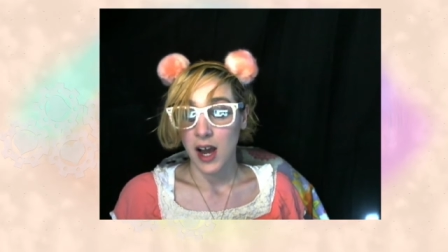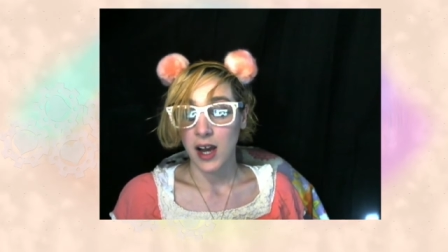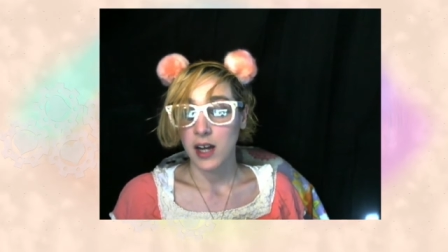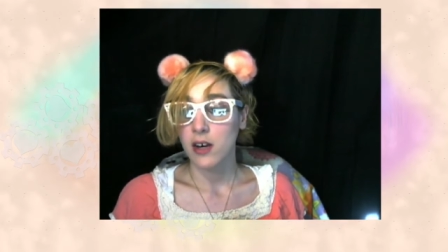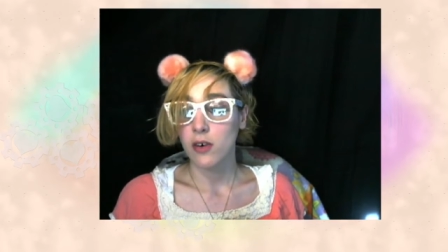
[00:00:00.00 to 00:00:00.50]

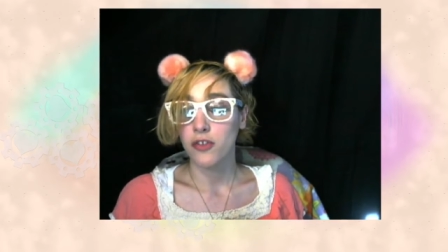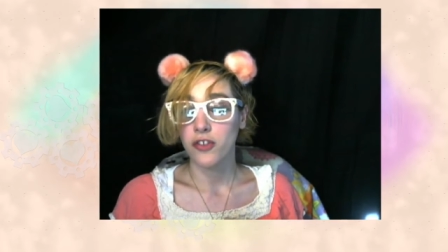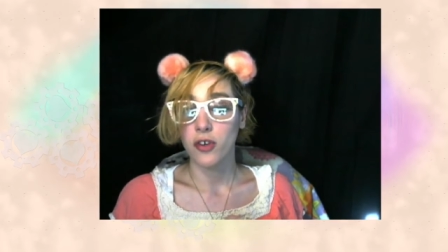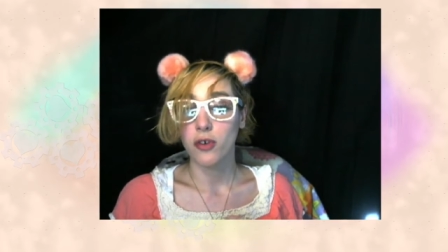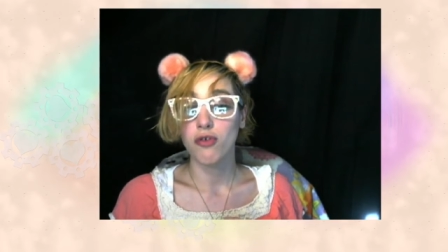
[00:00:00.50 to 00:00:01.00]
I
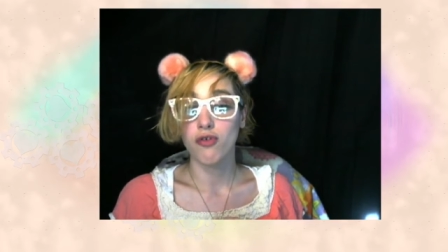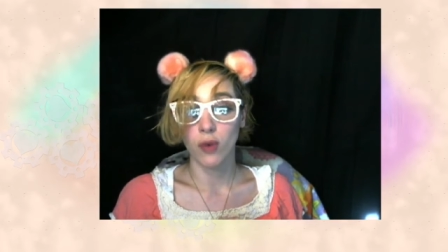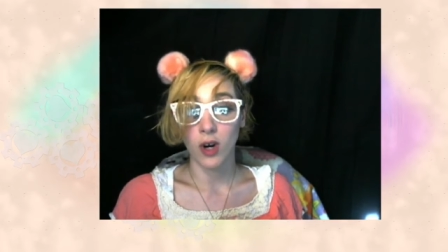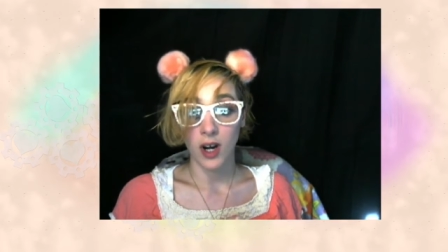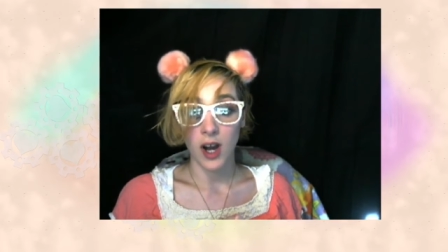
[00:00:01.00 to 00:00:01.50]
also
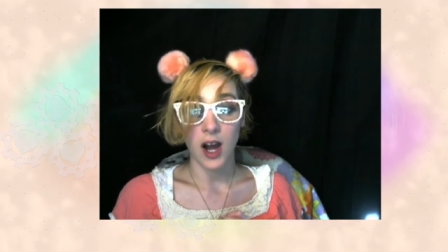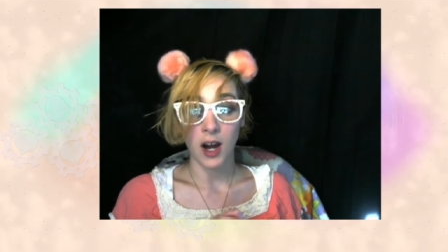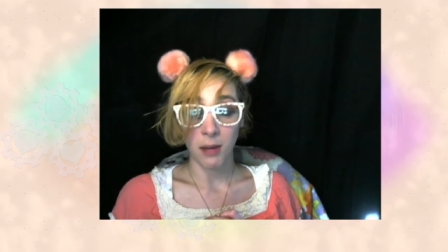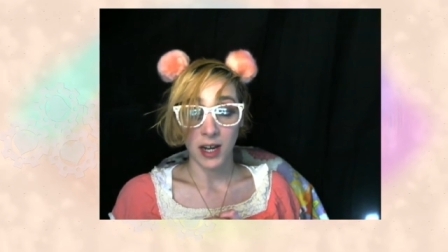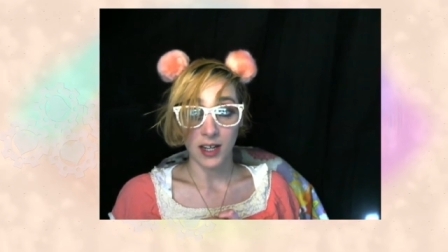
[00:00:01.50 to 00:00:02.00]
draw
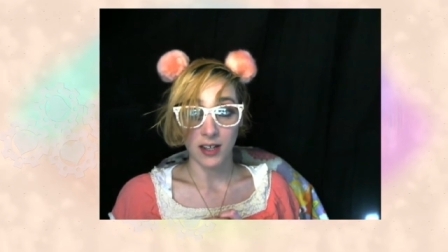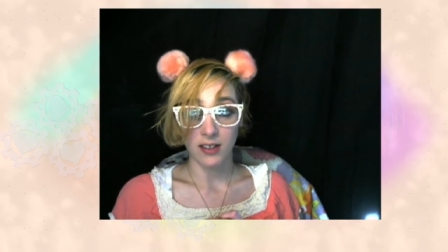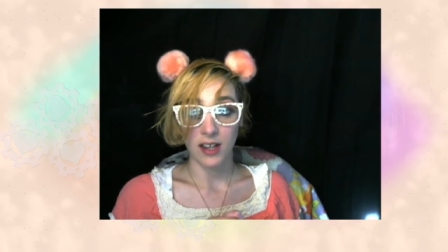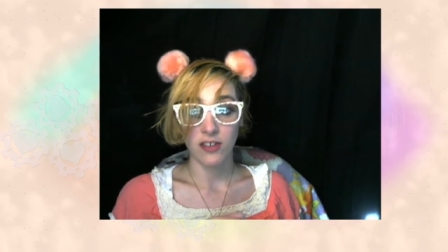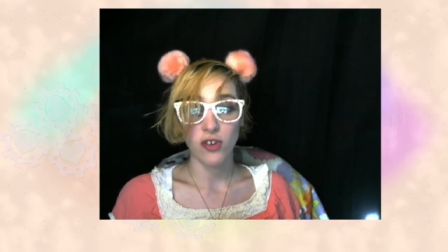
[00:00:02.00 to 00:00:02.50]

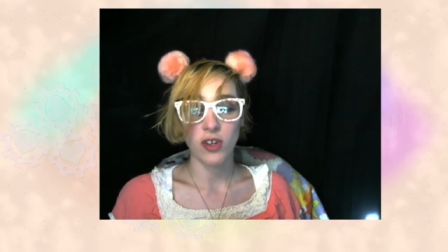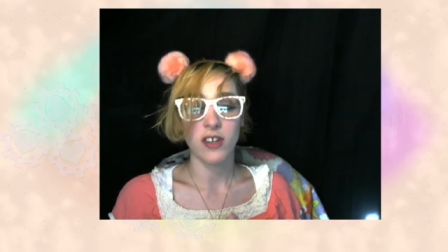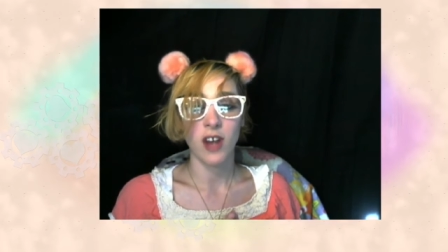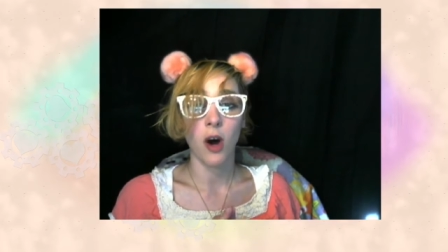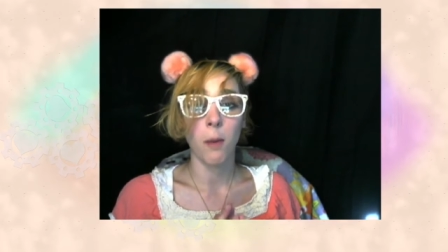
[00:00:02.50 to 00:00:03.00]
alpacas, as you can
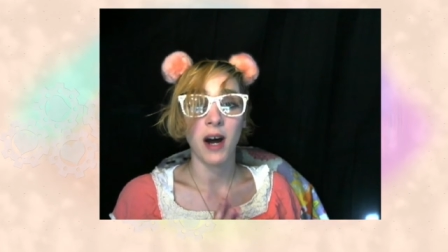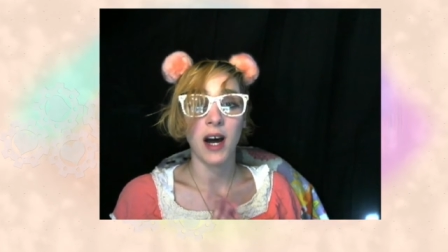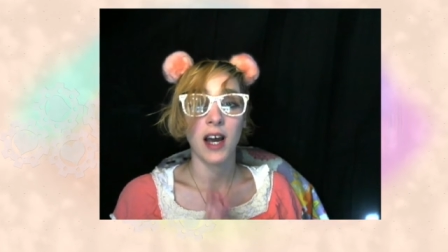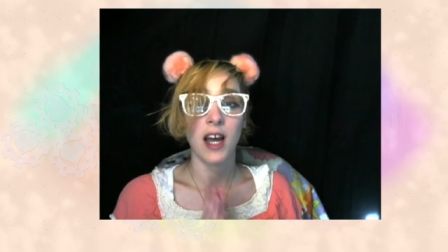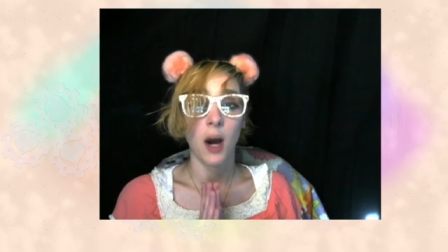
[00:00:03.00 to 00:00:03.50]
tell
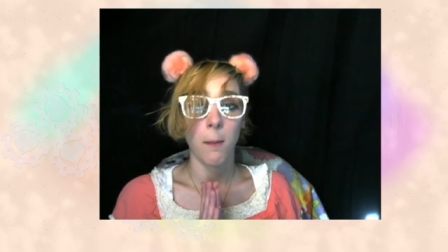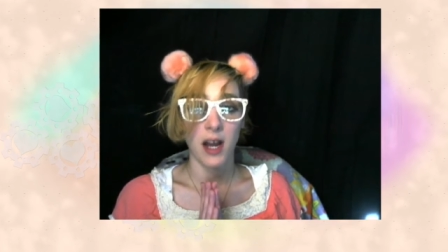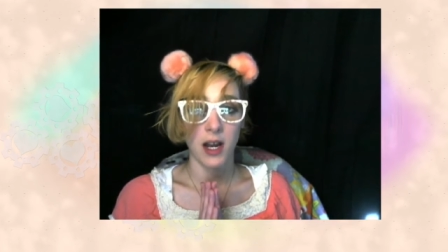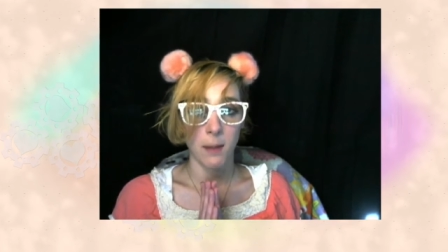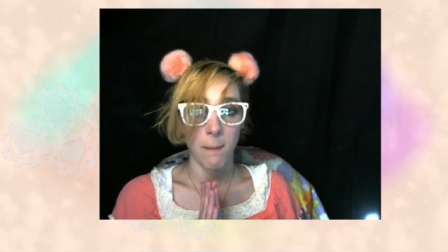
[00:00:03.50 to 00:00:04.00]
by
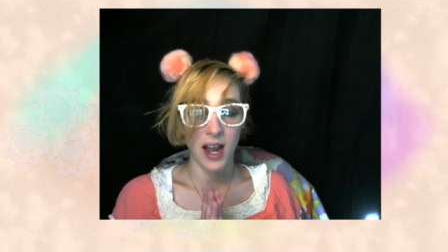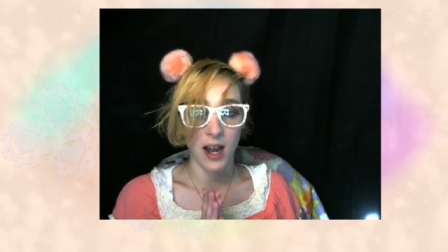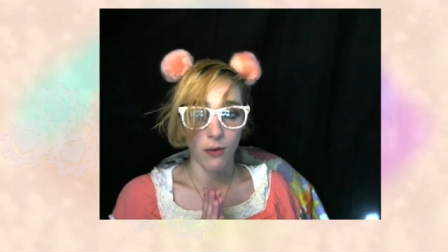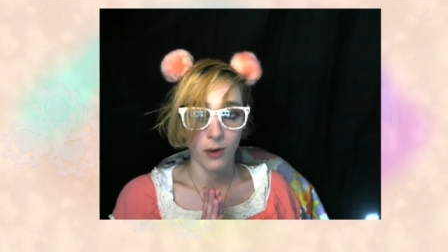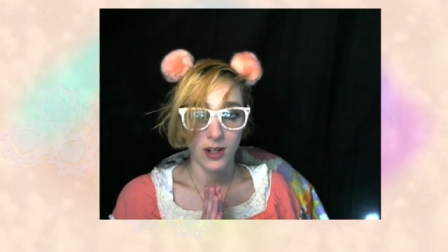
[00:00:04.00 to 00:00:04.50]
Alpaca
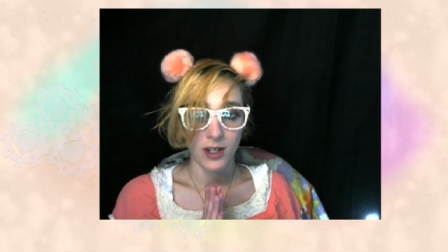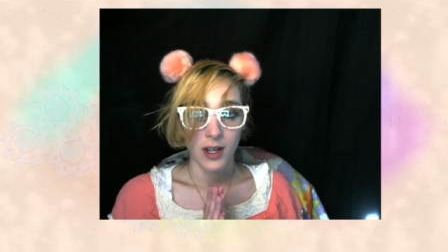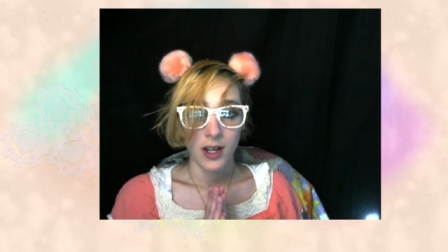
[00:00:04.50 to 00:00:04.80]
Power.